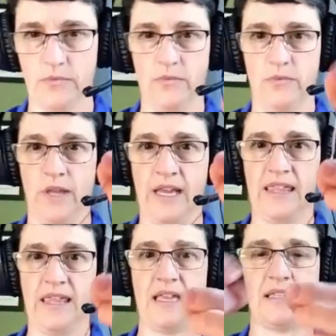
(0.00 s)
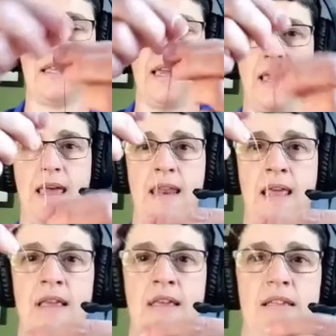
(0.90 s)
like this, and
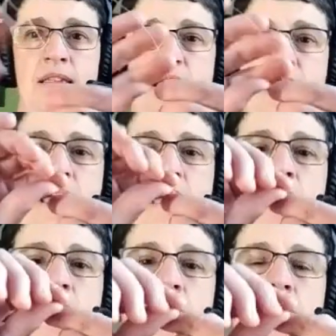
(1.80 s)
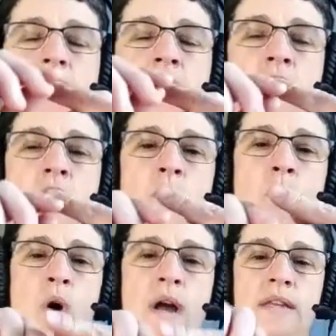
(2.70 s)
say I
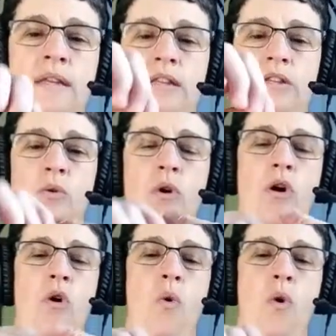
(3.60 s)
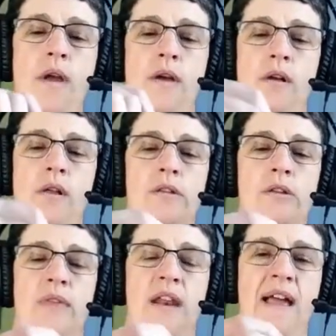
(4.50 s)
wind it into a coil
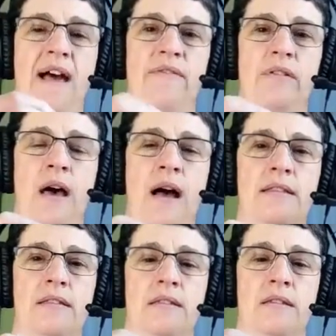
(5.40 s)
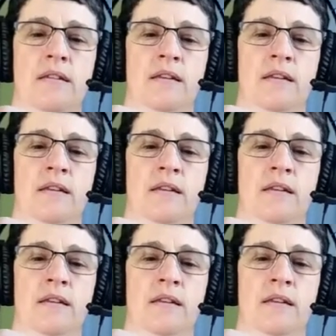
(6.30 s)
so that I have lots,